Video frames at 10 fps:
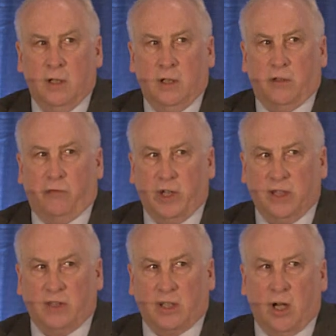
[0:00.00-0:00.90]
The
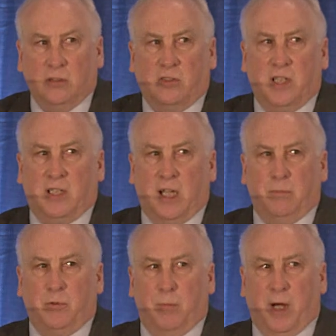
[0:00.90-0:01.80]
phrase that constantly
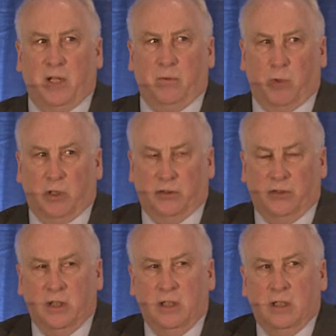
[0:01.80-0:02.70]
came to mind
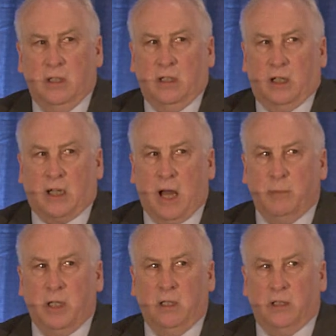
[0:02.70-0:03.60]
was, "A
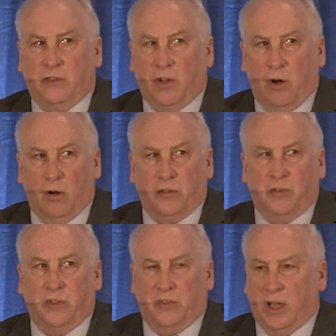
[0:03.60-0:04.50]
camel is a horse
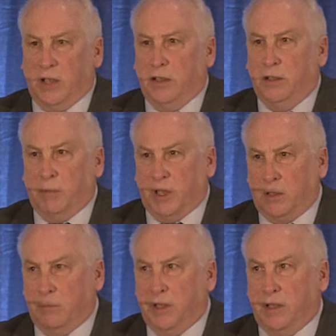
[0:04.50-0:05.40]
designed by a
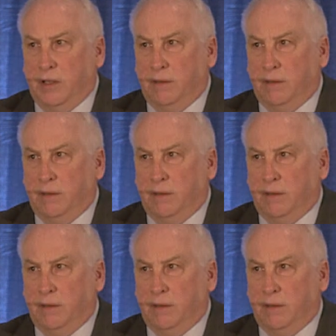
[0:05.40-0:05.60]
committee."